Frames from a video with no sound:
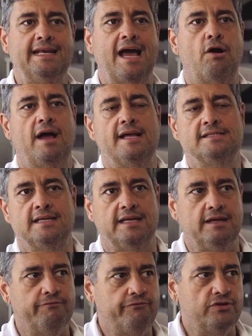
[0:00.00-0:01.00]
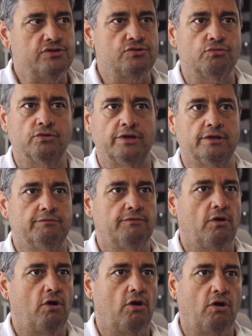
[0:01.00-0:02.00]
now has an inventory of
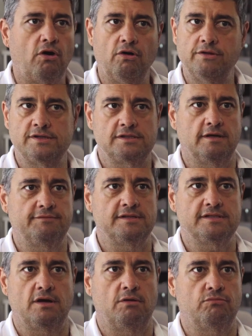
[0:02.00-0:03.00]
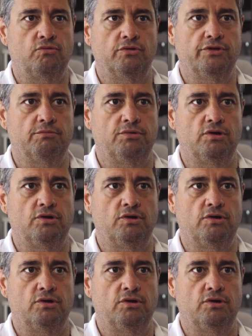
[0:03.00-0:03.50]
all the stuff that's on board the